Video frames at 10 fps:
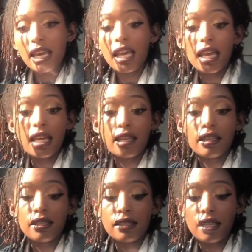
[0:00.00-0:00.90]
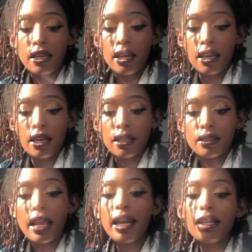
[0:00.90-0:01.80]
is
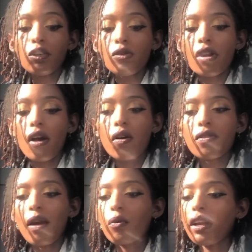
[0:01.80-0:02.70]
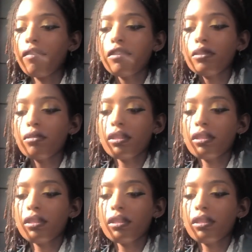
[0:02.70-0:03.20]
letting you know that whatever